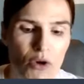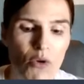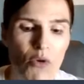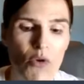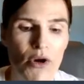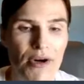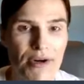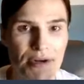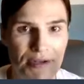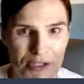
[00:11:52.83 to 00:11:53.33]

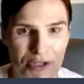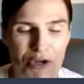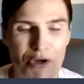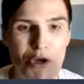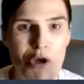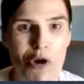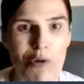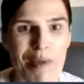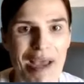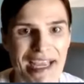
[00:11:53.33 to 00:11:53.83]
Or
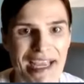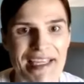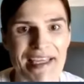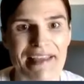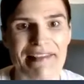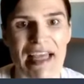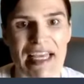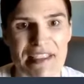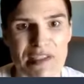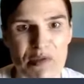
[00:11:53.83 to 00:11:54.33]
go back and
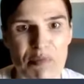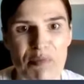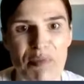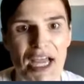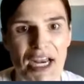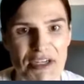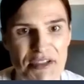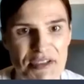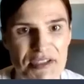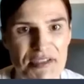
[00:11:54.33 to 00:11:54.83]
get that
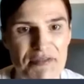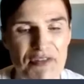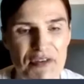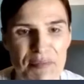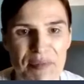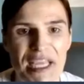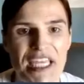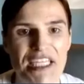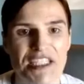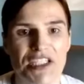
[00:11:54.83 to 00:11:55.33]
supplier's
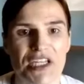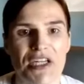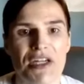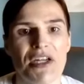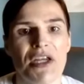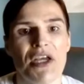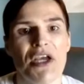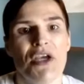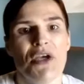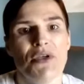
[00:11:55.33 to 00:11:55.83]

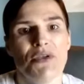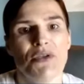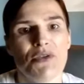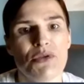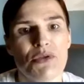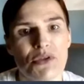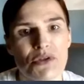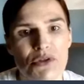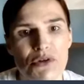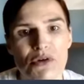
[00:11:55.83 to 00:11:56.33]
information.
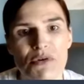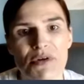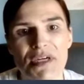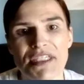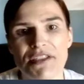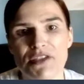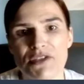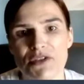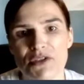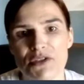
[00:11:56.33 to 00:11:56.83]
So you're
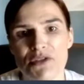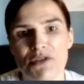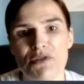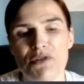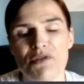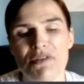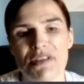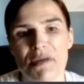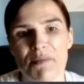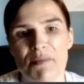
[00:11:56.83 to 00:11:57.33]
going to
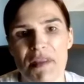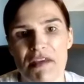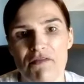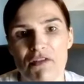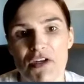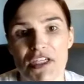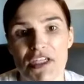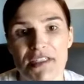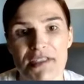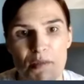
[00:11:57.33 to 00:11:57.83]
do something
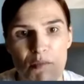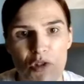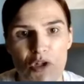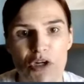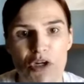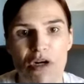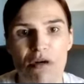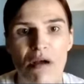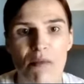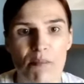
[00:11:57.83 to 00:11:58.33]
very
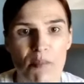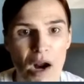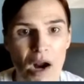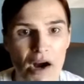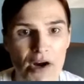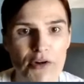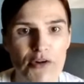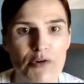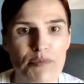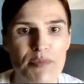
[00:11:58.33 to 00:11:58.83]
similar.
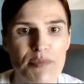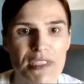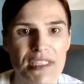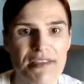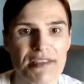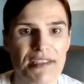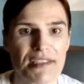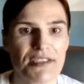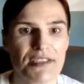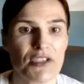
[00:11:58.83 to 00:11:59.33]
Our group
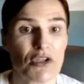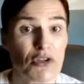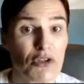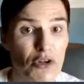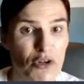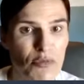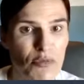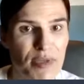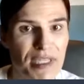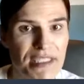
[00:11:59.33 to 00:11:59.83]
does things a
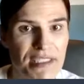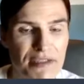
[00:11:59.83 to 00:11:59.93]
little bit